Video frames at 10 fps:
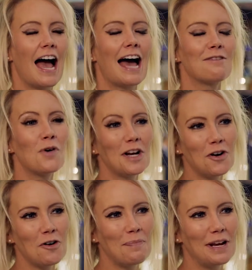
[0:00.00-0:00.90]
And what, in
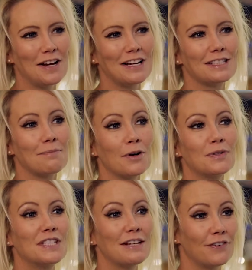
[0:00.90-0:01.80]
your opinion, is the
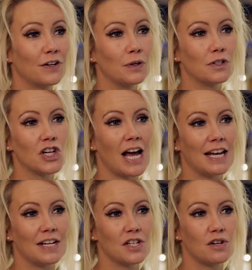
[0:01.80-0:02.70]
most difficult
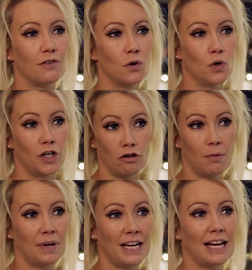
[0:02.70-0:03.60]
challenge for
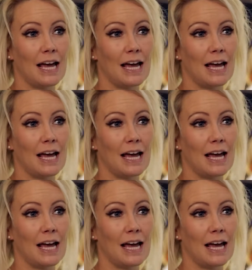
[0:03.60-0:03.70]
European